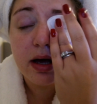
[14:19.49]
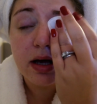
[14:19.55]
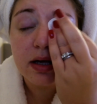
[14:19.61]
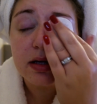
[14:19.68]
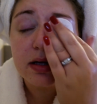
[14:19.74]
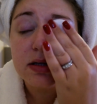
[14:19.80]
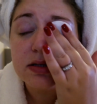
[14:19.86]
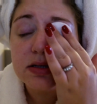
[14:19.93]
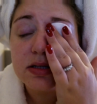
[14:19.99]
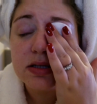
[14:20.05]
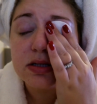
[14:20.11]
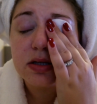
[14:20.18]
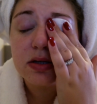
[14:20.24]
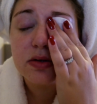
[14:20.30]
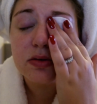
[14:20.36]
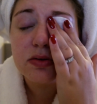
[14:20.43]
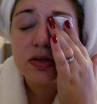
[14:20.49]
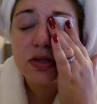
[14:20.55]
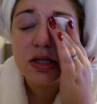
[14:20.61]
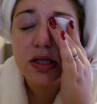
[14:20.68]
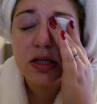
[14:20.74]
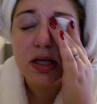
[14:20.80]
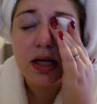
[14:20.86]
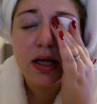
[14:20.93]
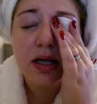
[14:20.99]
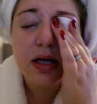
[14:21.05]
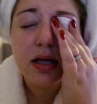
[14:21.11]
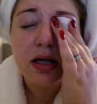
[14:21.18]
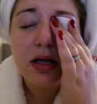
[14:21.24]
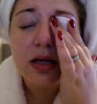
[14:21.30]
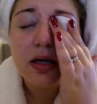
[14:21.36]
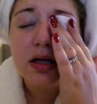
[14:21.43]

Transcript: eyes, because I usually like